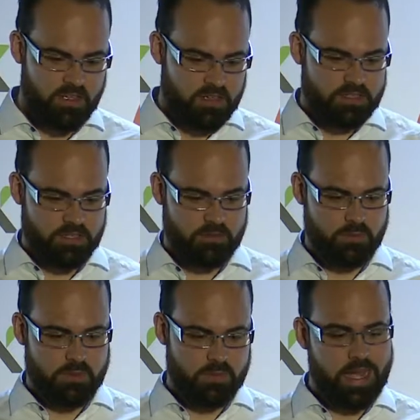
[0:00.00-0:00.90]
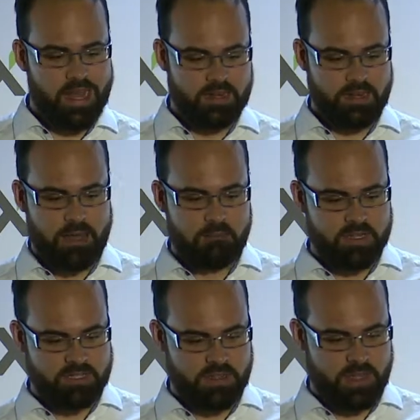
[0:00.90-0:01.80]
So we had
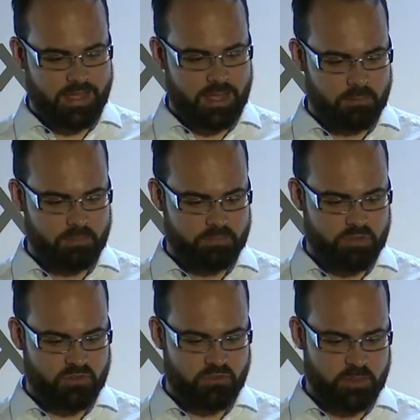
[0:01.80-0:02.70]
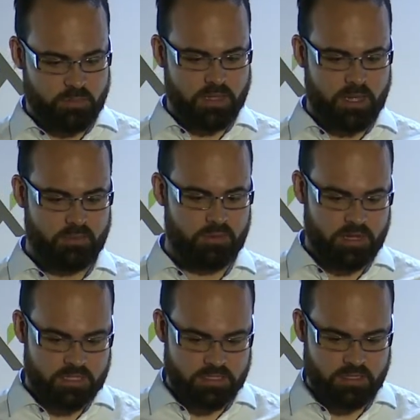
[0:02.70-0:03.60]
Lambdas and they kept creeping up on
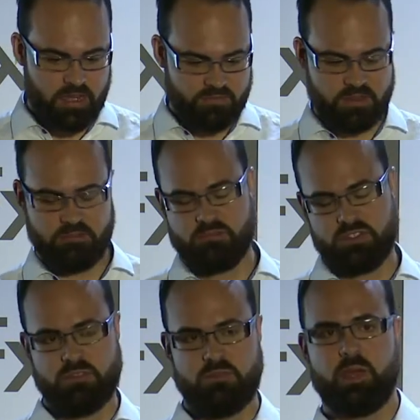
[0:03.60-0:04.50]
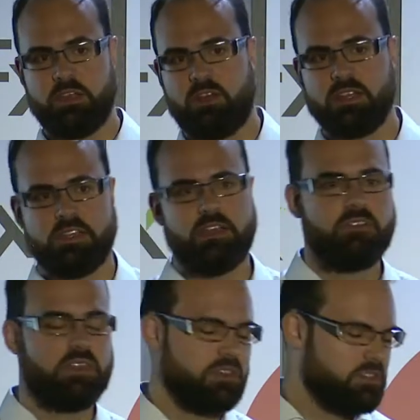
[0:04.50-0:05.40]
us. After sort of migrating
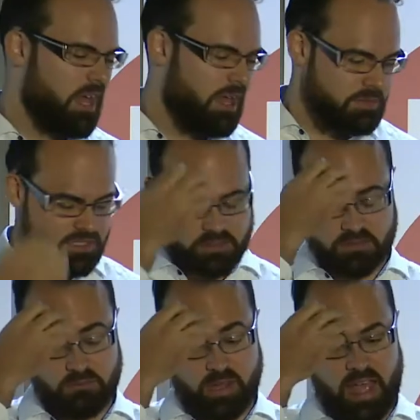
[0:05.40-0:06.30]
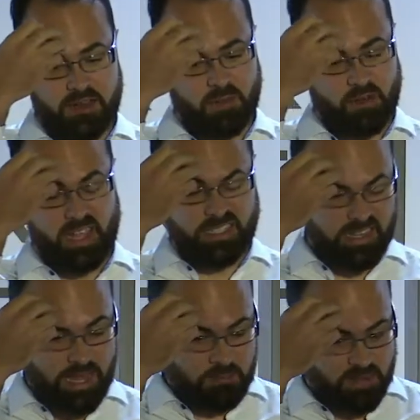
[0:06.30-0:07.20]
everything into Amazon, we had about 80
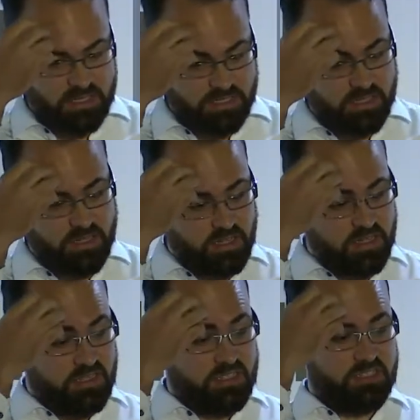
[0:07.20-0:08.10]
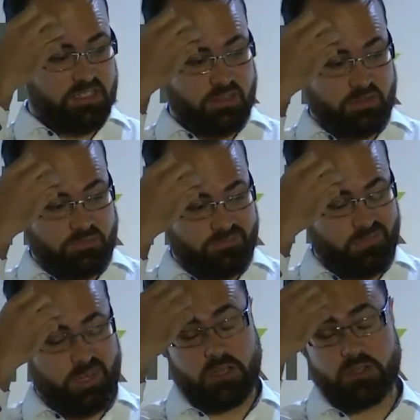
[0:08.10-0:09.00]
Lambdas. So
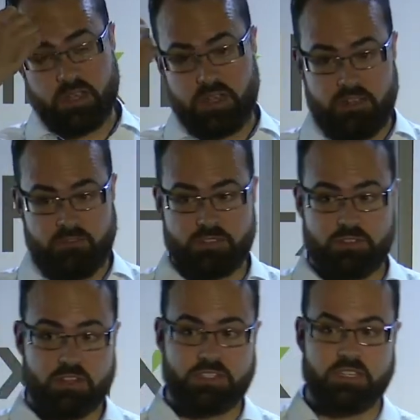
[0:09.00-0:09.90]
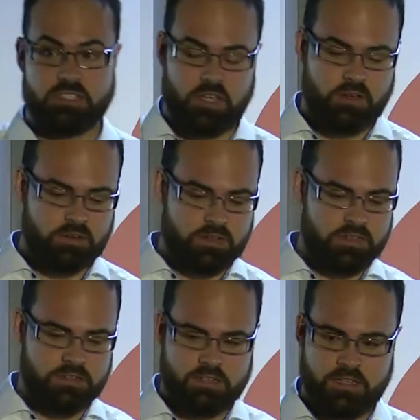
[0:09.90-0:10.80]
we looked at infrastructure as code,
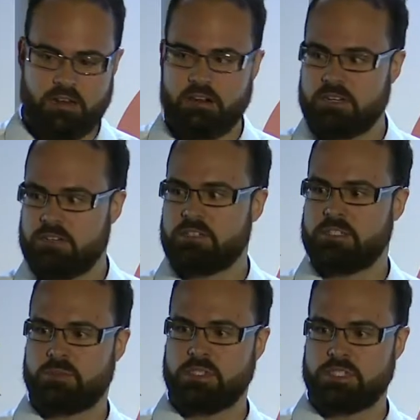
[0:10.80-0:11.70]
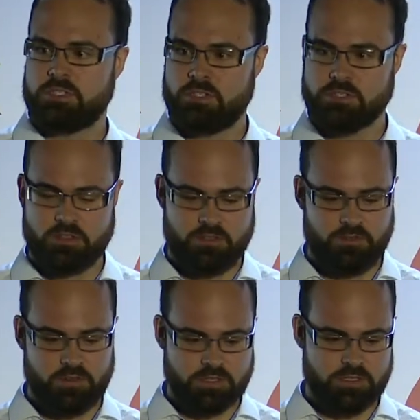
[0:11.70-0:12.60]
and in our ignorance, we just turned to the
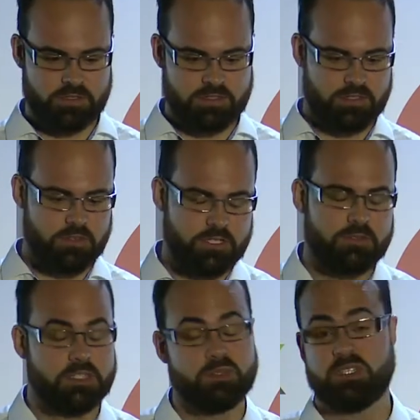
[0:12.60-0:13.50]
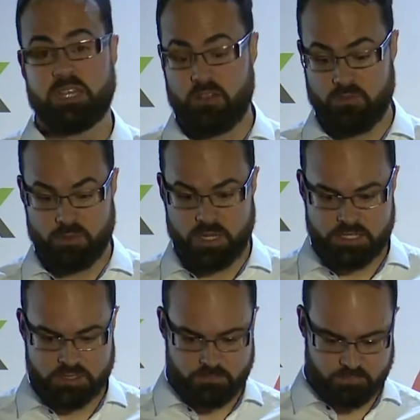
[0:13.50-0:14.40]
first solution, which was CloudFormation.